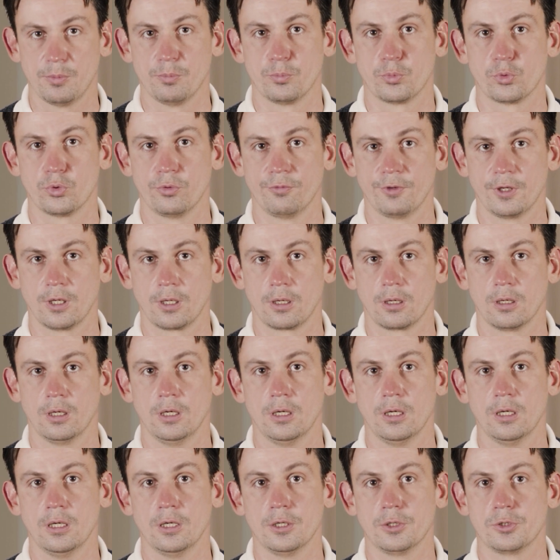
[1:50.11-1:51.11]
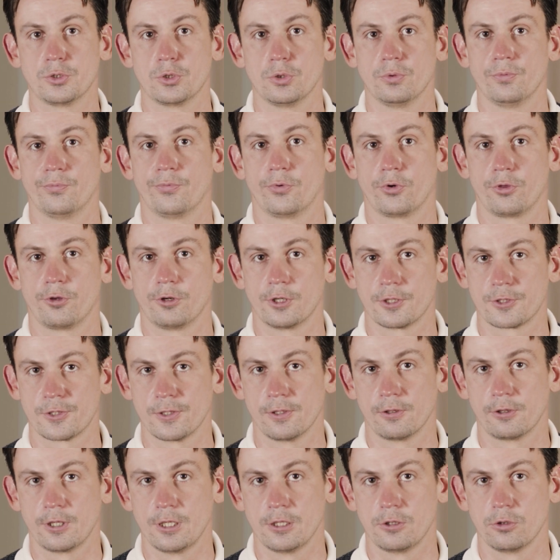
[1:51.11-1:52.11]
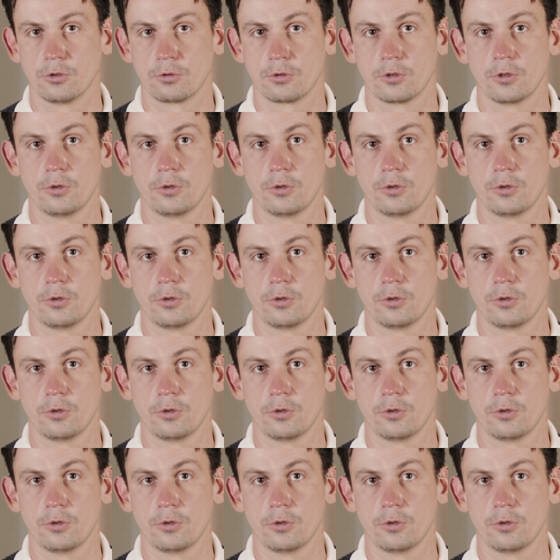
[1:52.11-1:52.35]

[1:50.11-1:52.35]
improving to further accelerate your